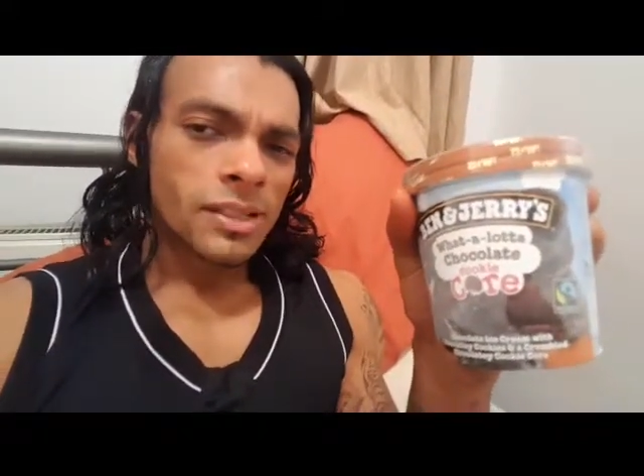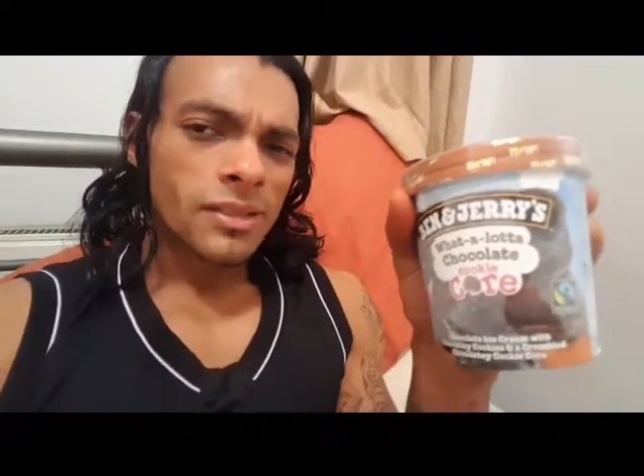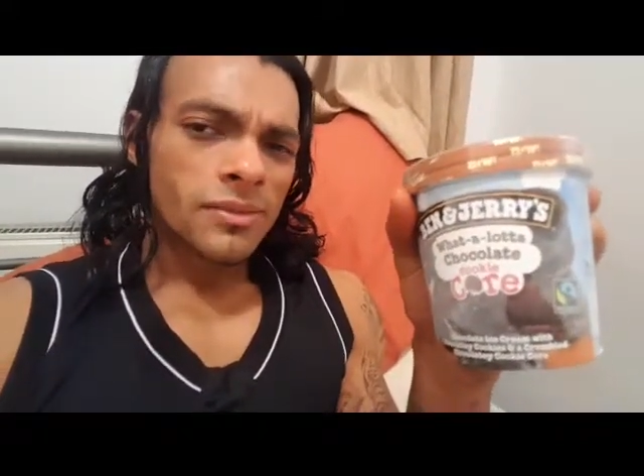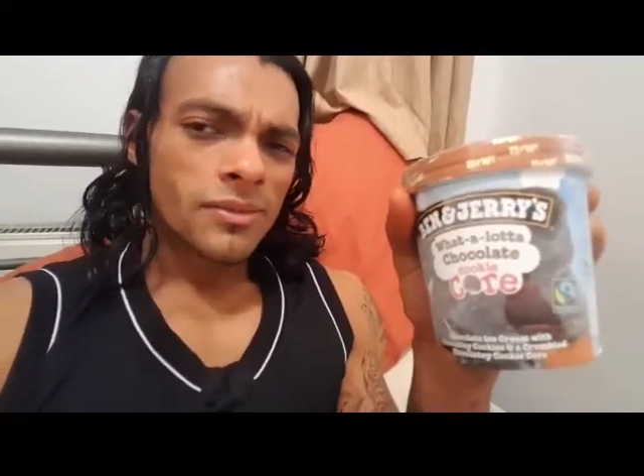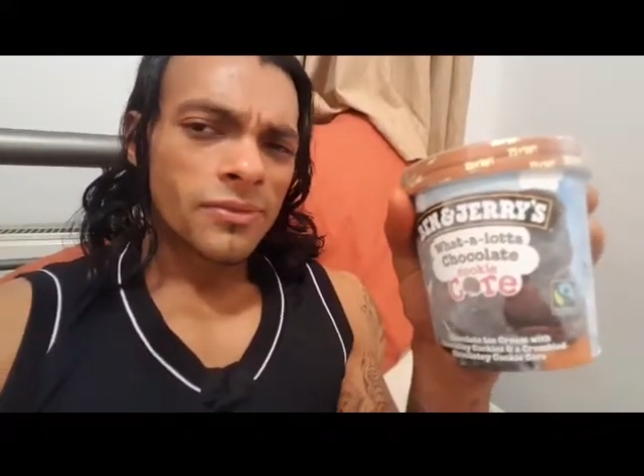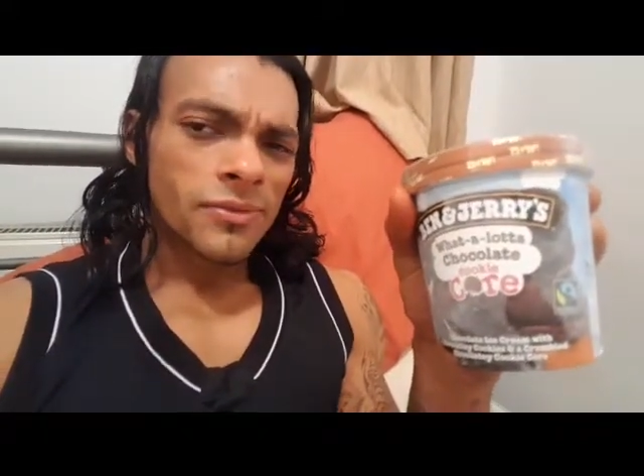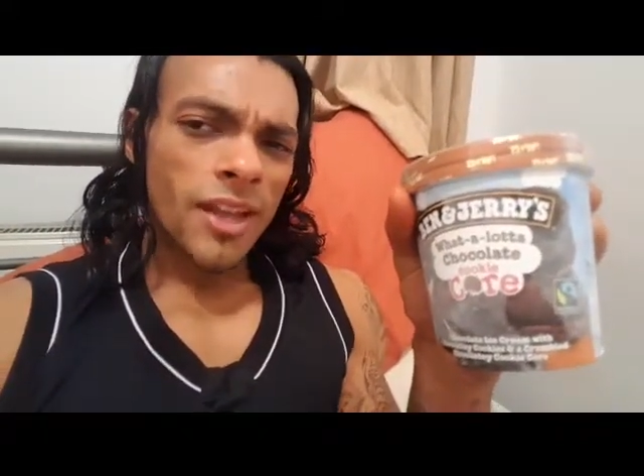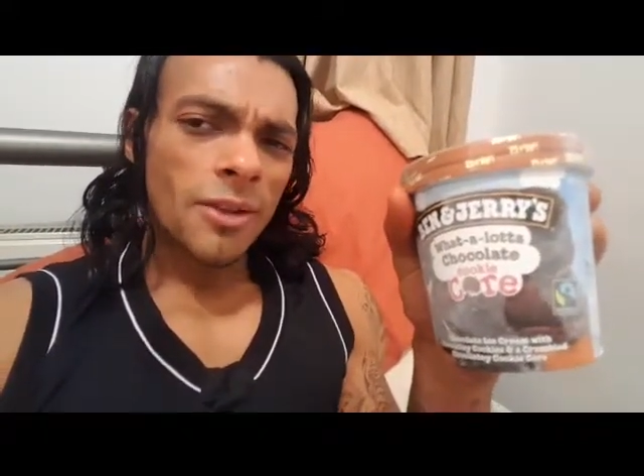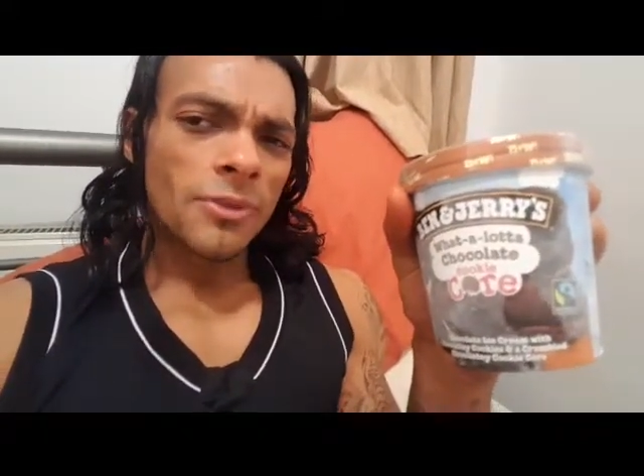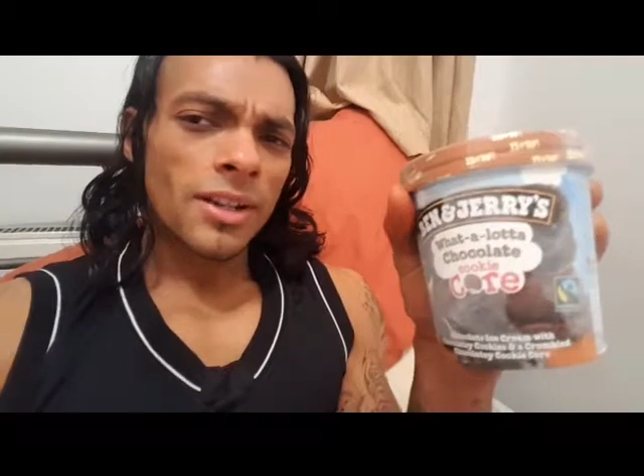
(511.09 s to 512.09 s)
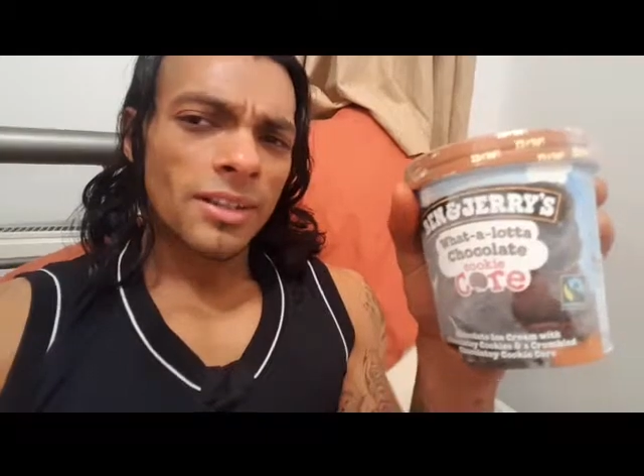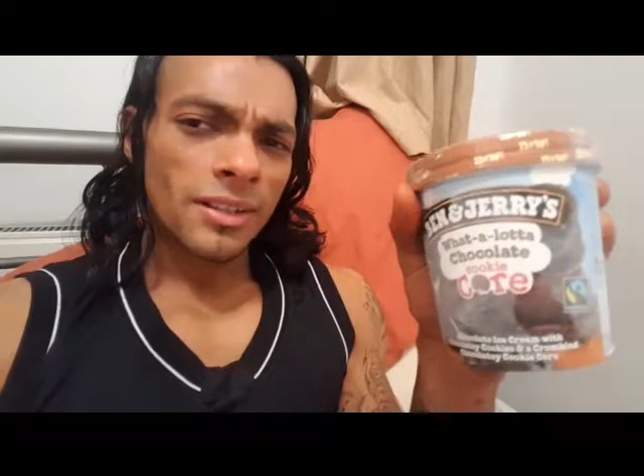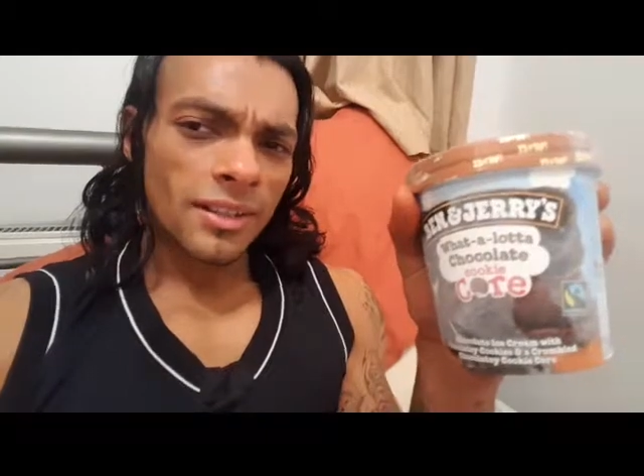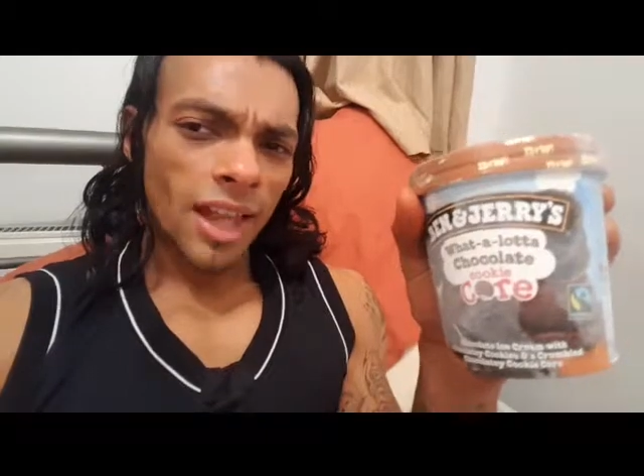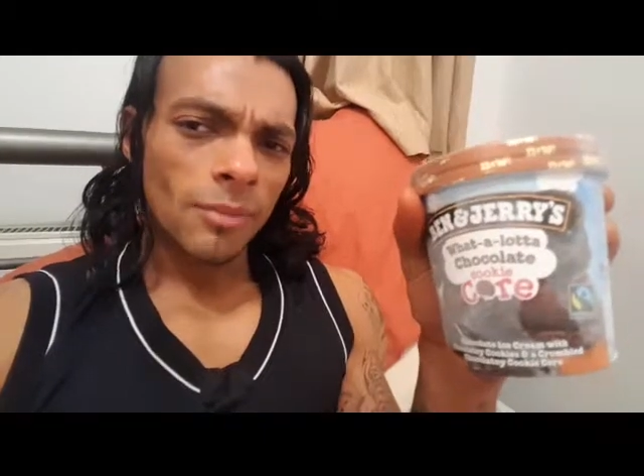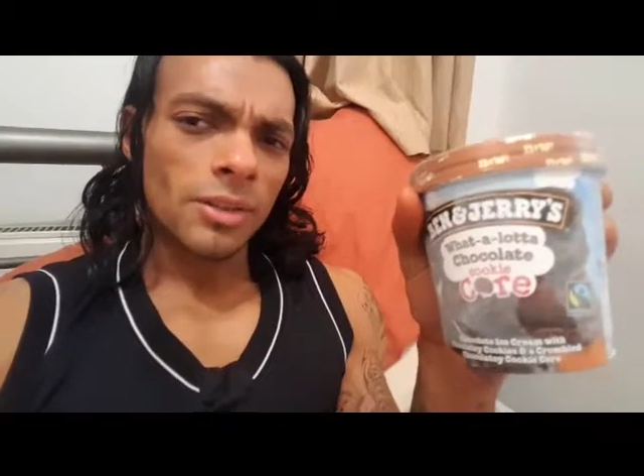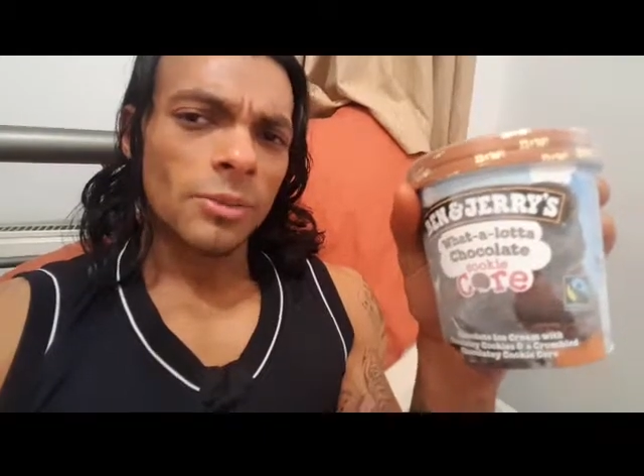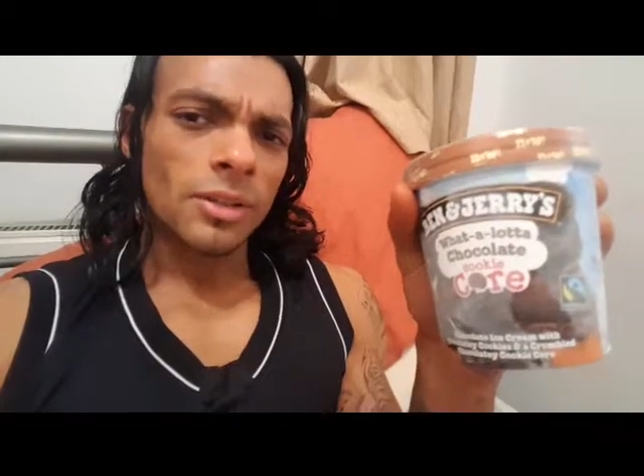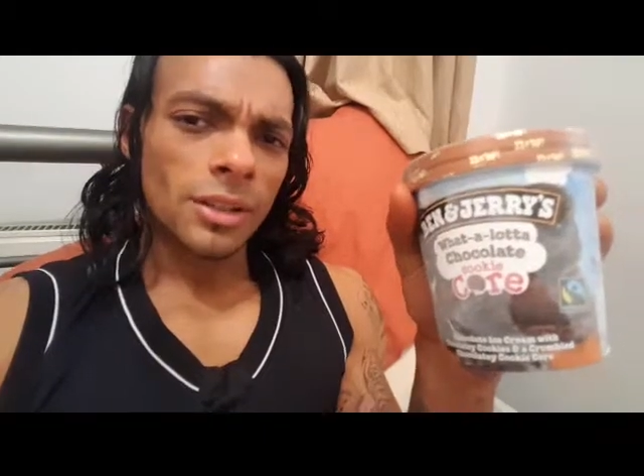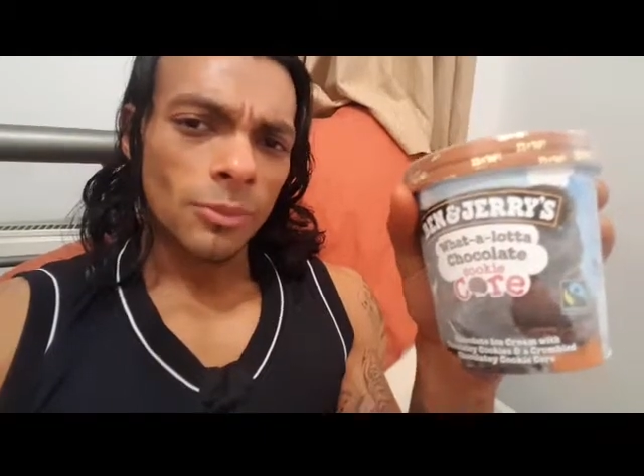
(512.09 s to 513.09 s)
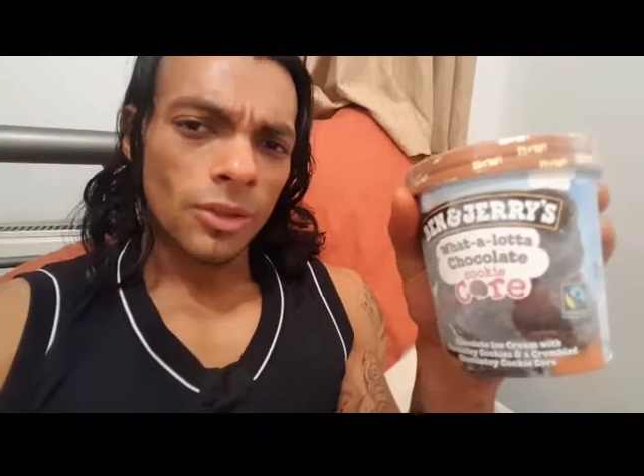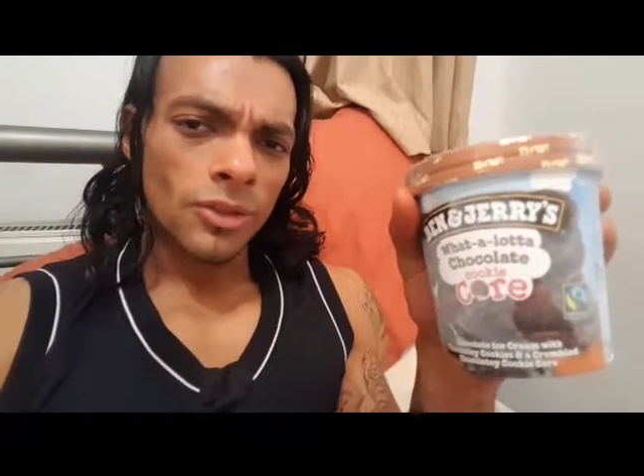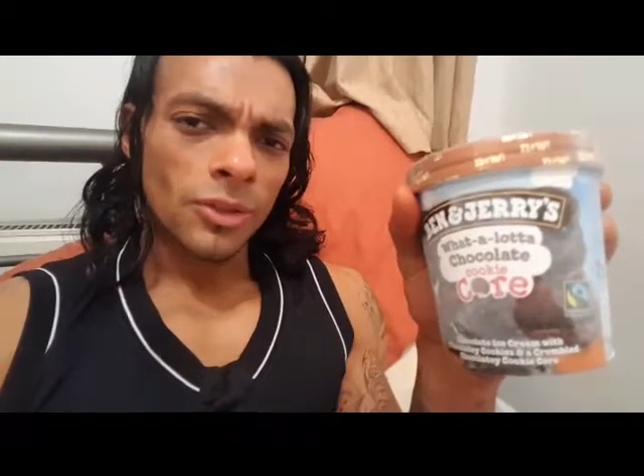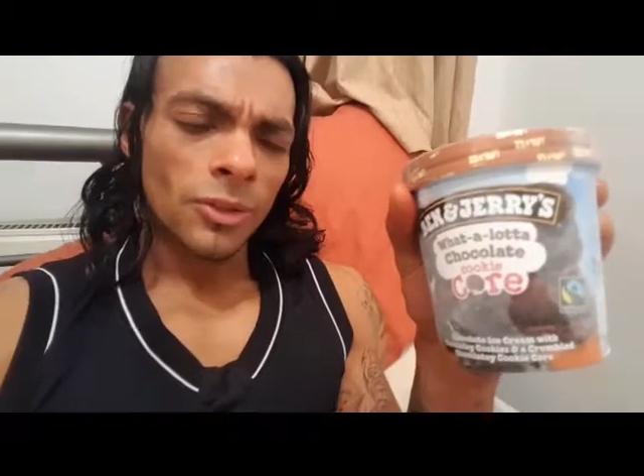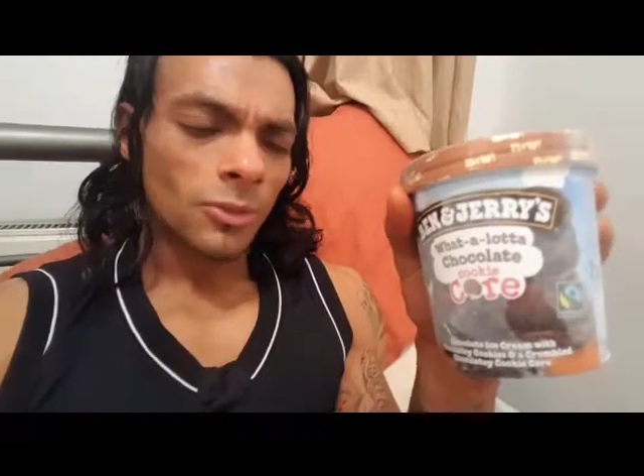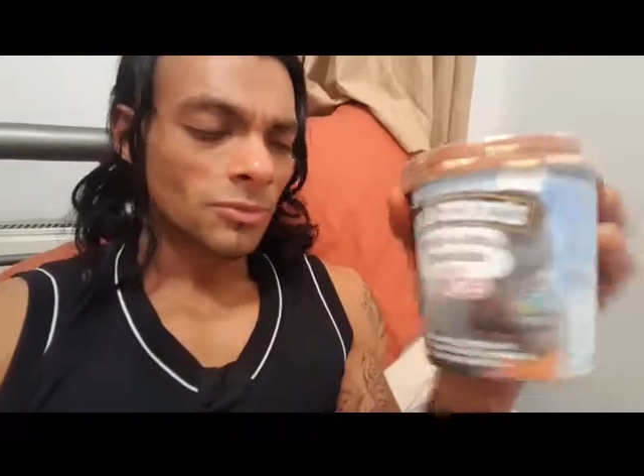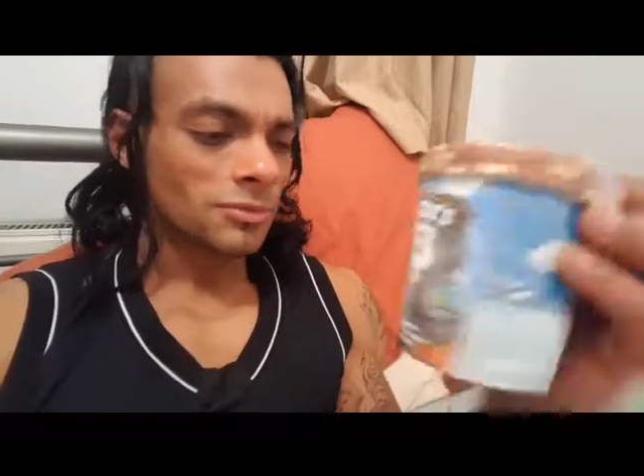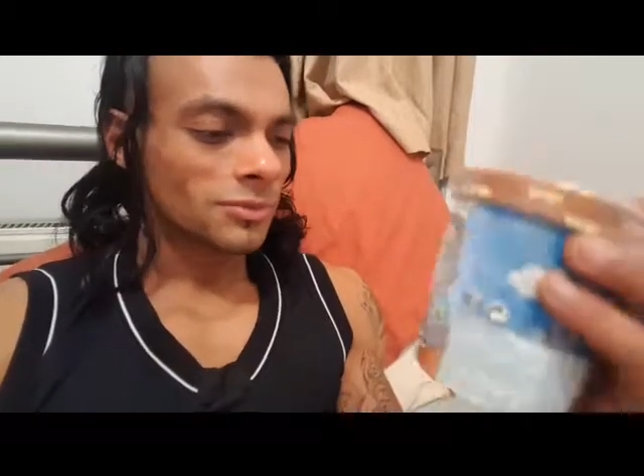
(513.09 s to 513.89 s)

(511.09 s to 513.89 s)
but Fat Res inside me really wants to.